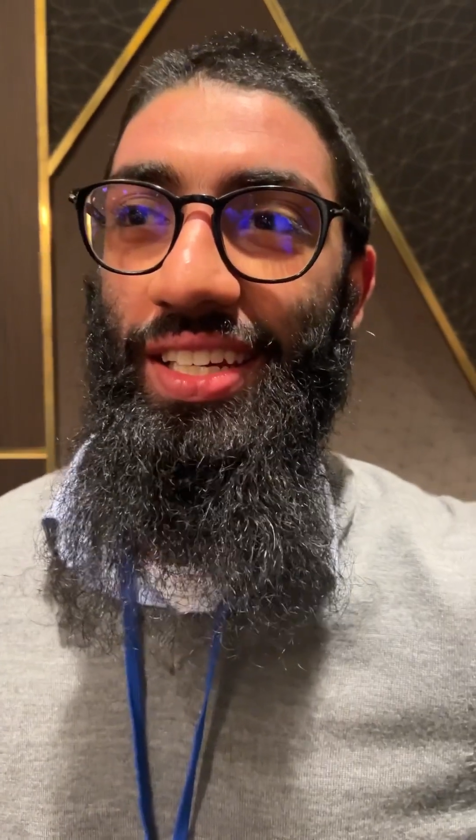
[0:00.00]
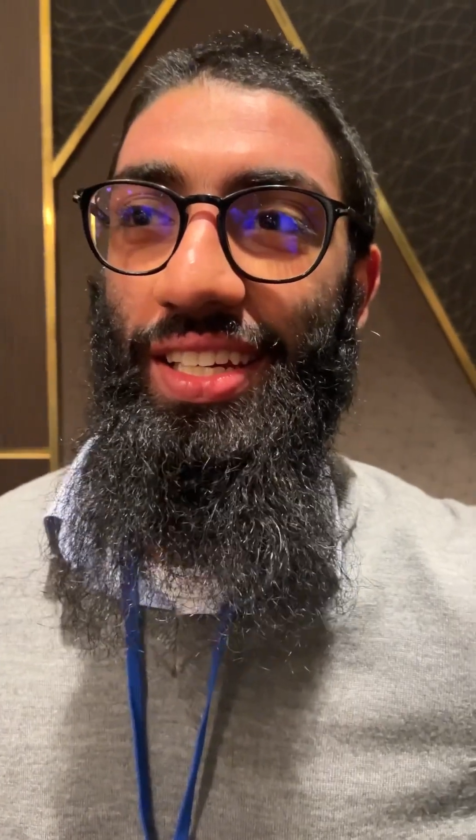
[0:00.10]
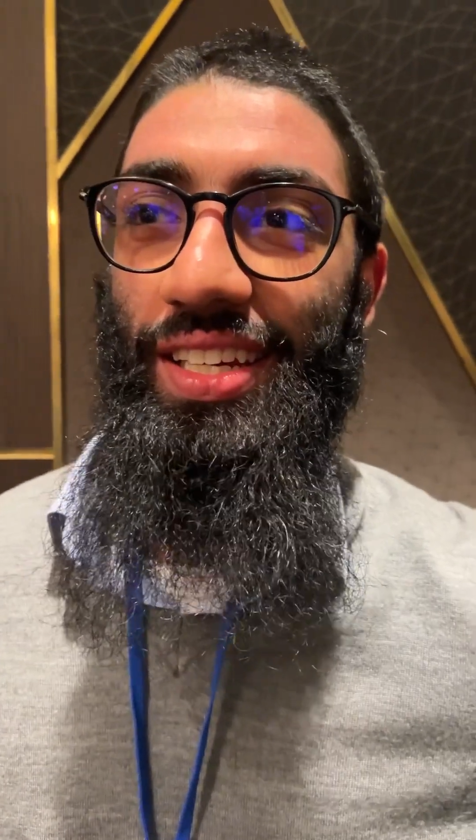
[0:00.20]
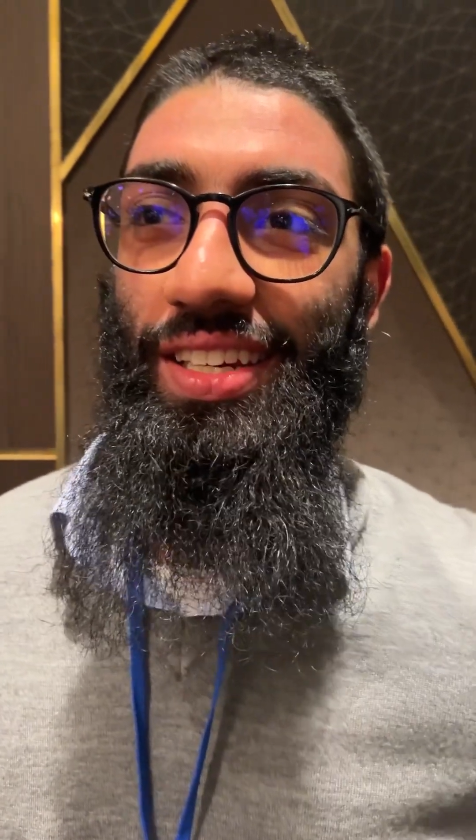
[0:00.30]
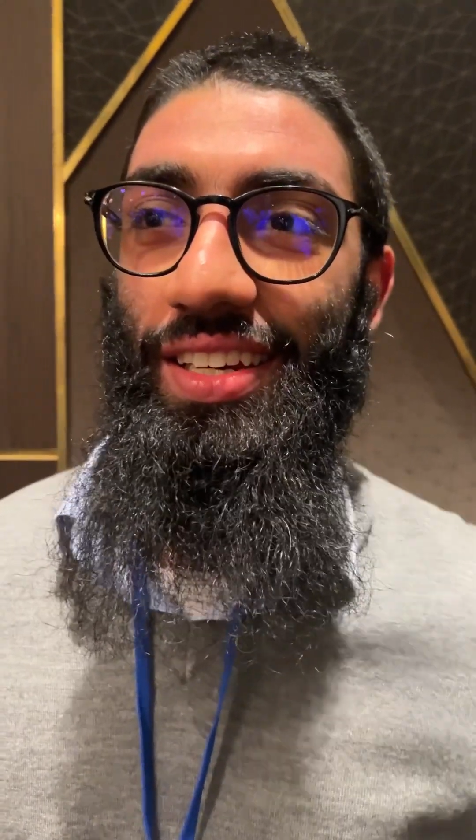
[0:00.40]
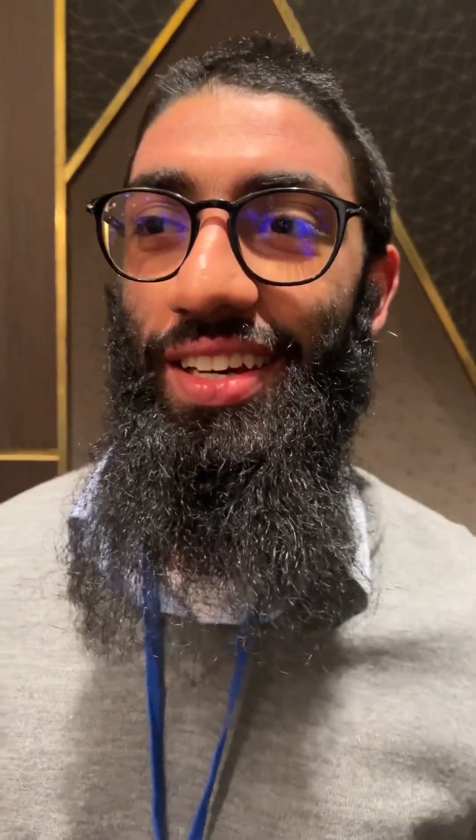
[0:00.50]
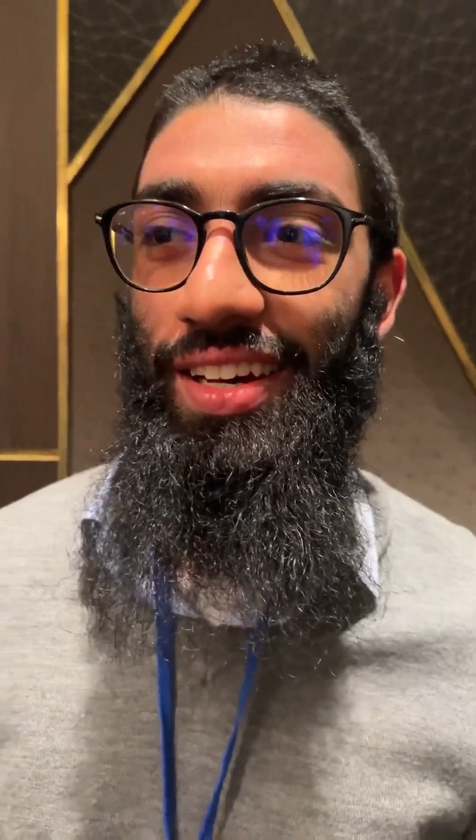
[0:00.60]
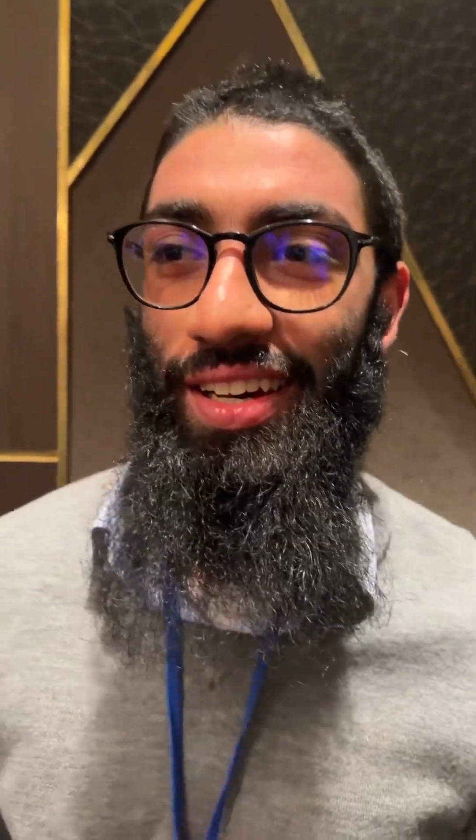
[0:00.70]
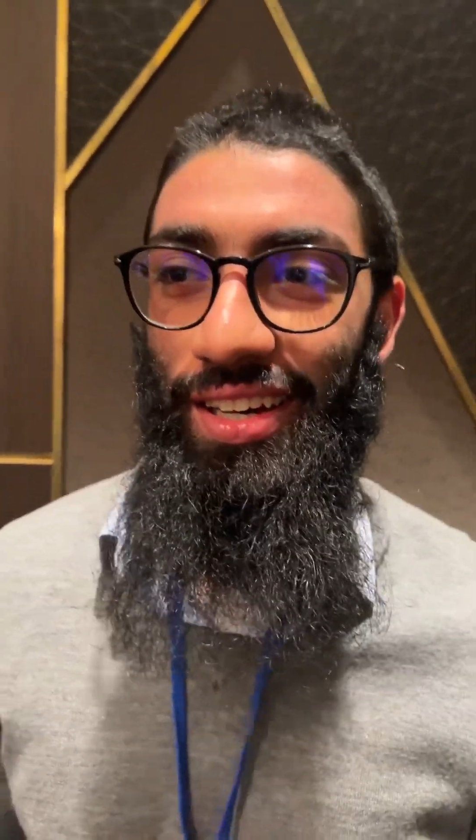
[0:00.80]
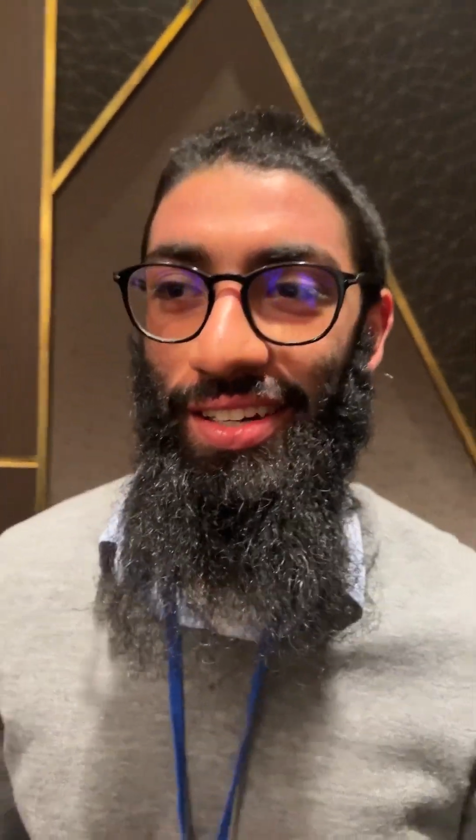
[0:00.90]
Oh, um,
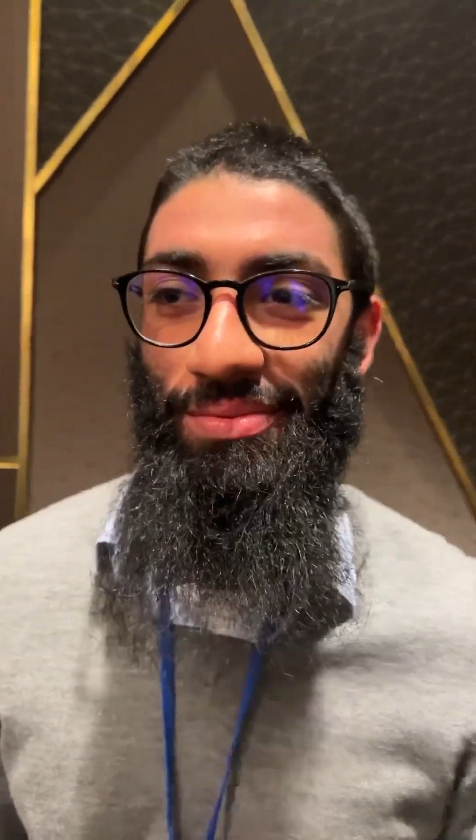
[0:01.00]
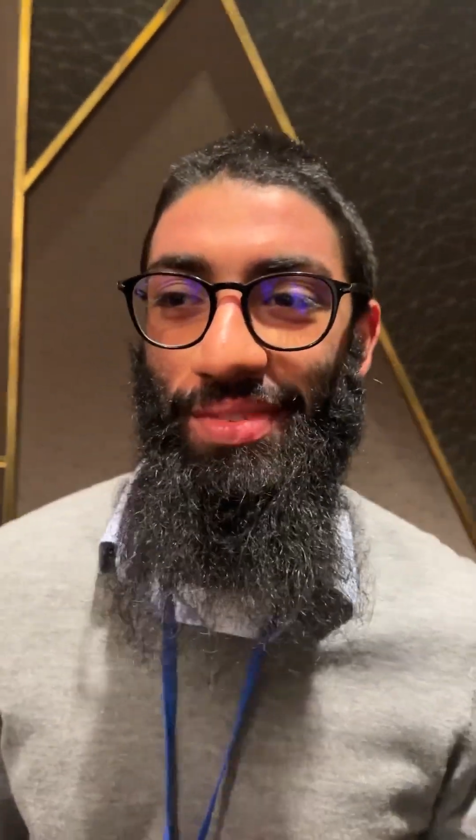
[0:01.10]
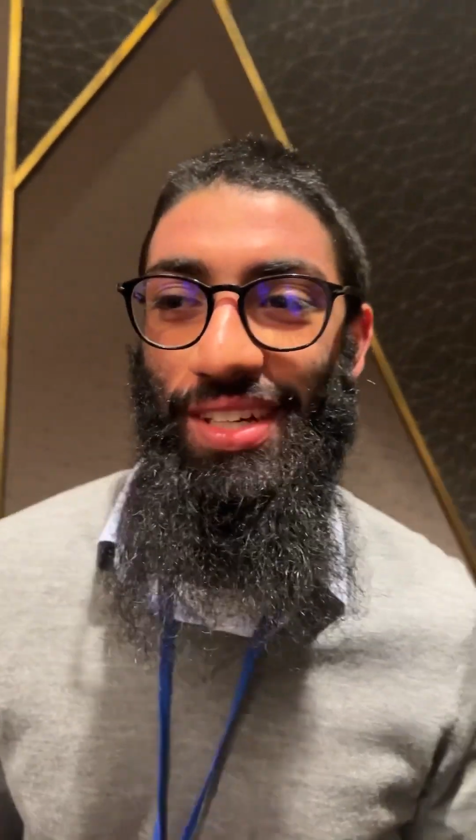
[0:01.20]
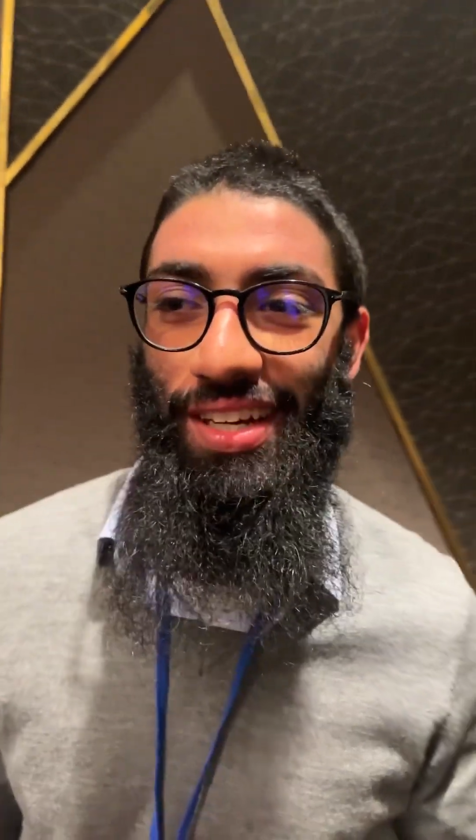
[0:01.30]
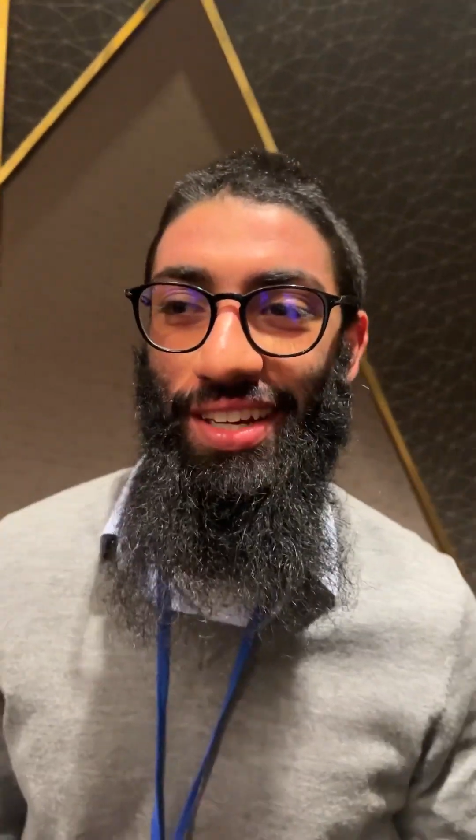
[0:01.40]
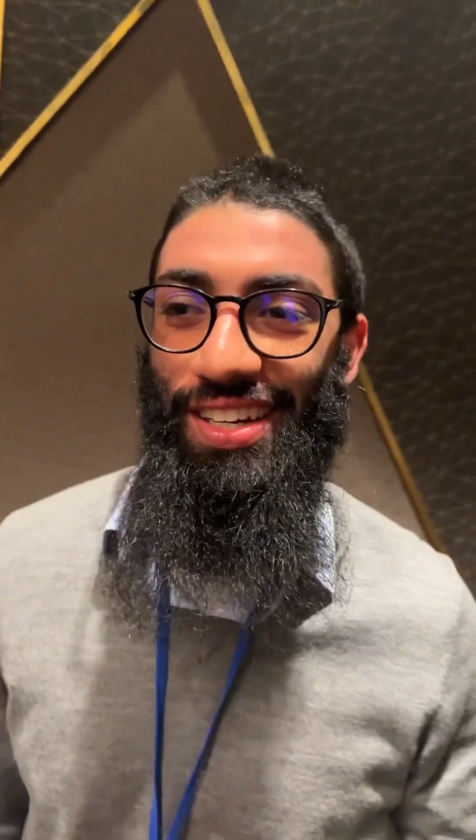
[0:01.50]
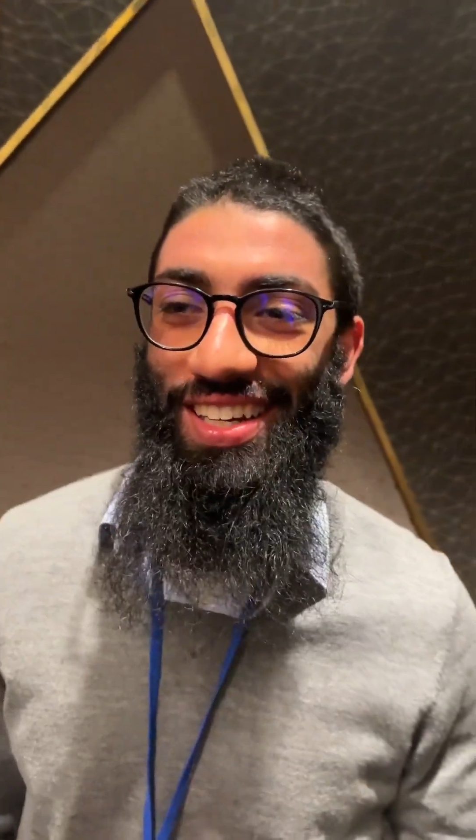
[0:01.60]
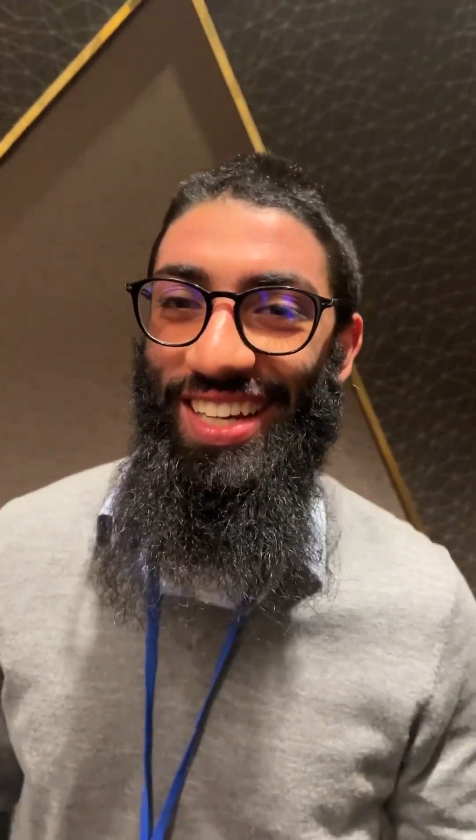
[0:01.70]
mashallah. And,